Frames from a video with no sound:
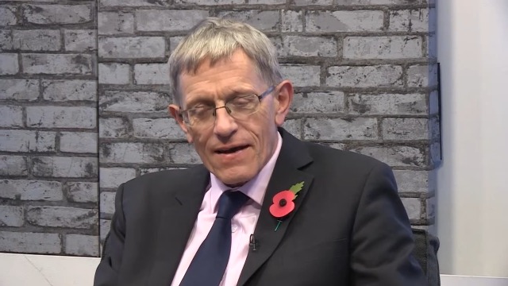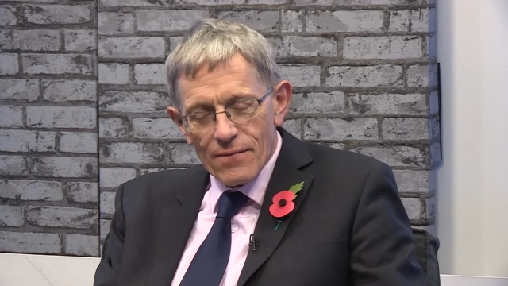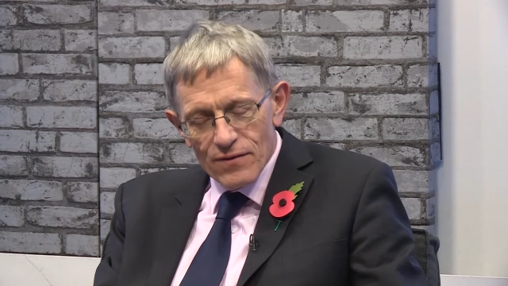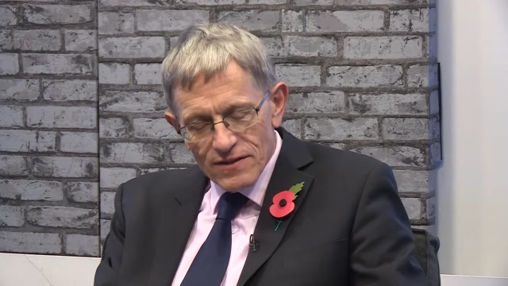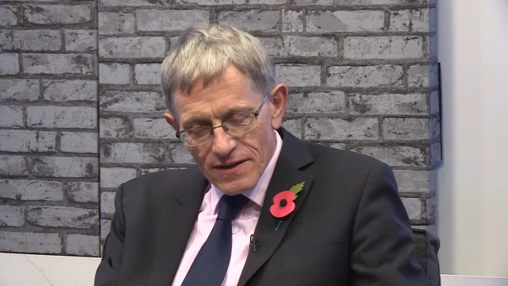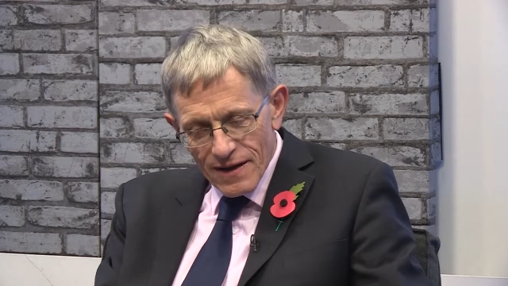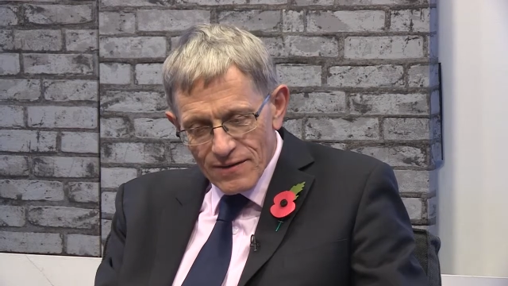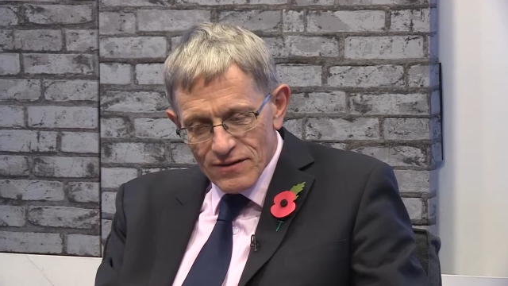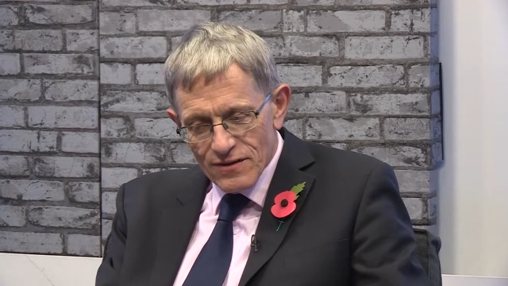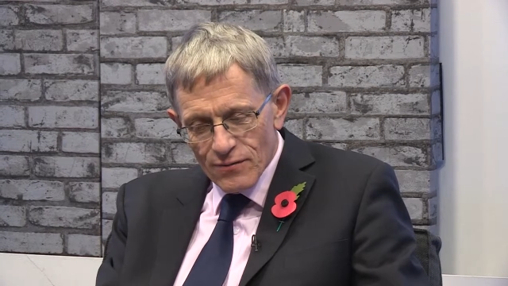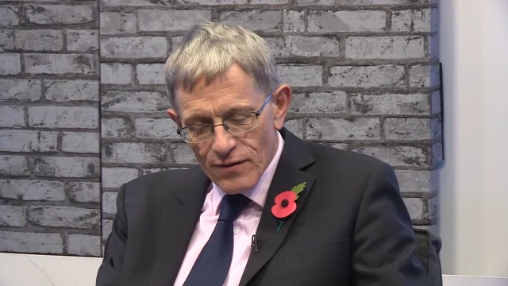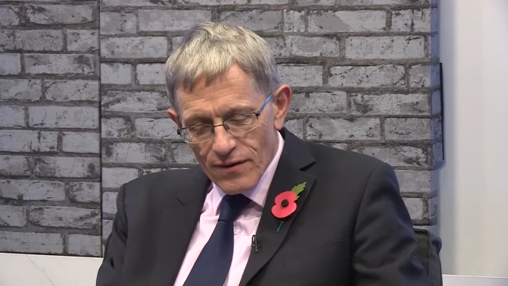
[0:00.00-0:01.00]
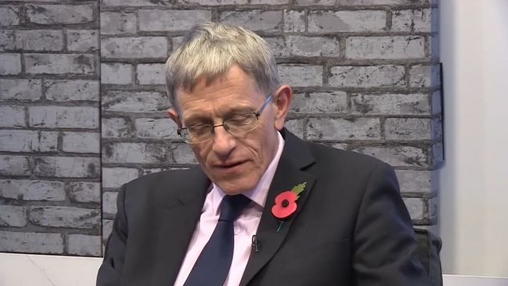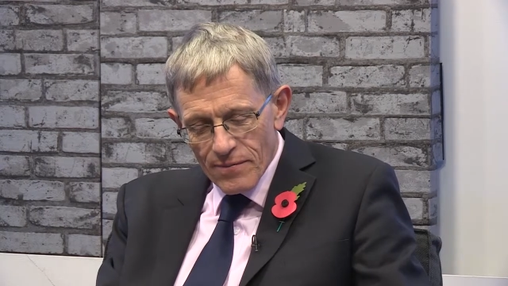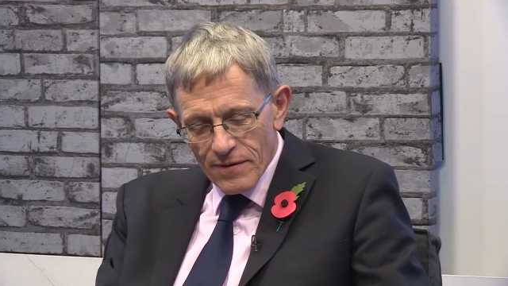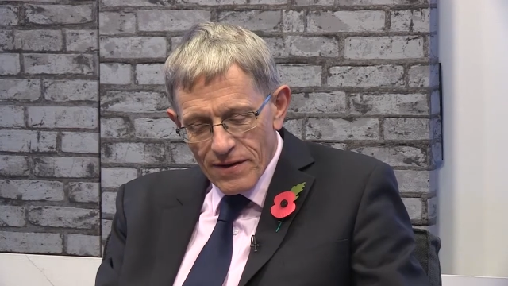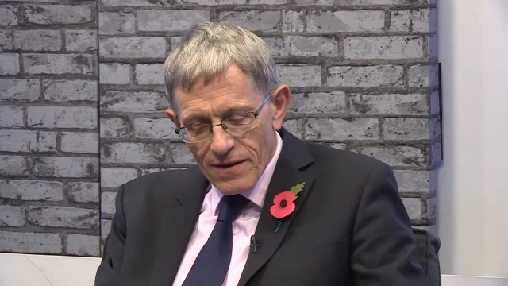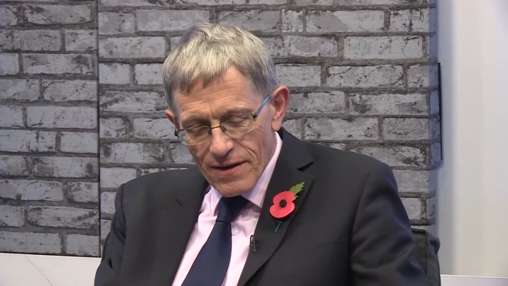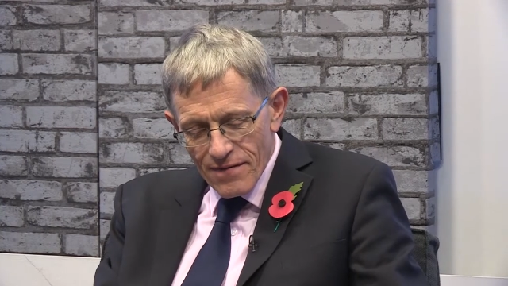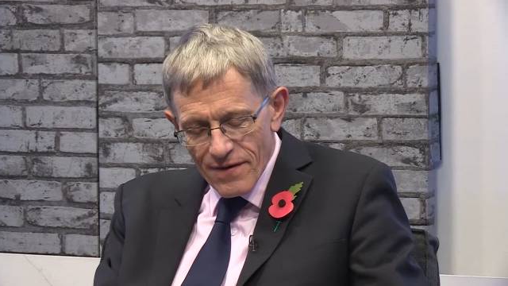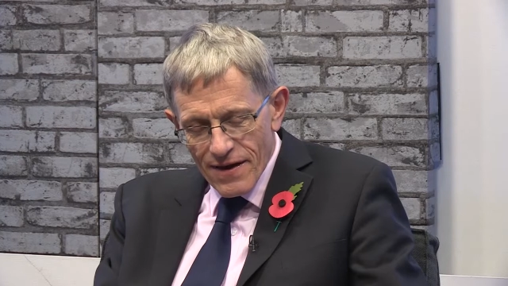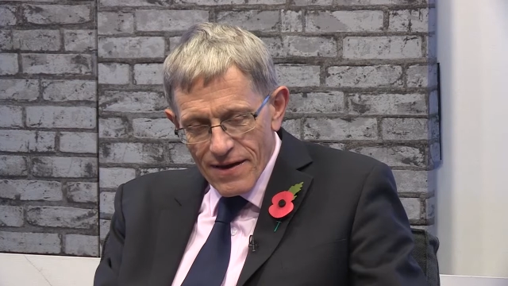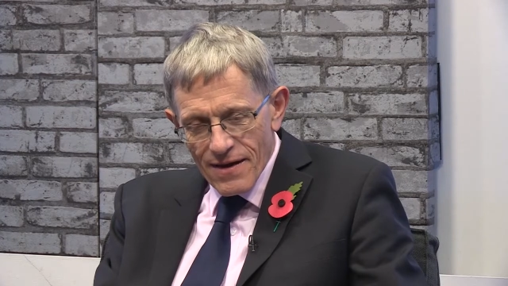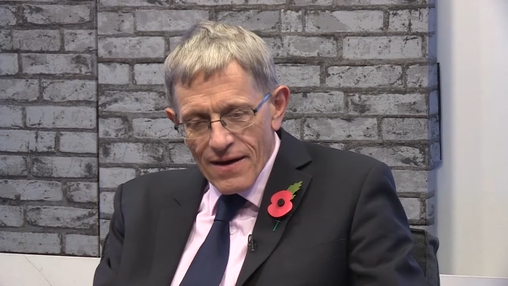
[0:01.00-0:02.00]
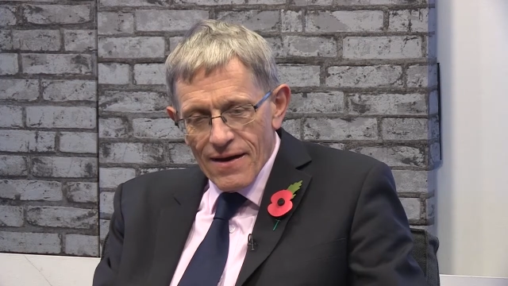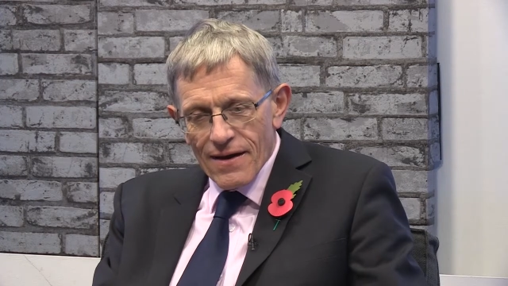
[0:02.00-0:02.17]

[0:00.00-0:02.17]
it was announced that we were going to be leaving,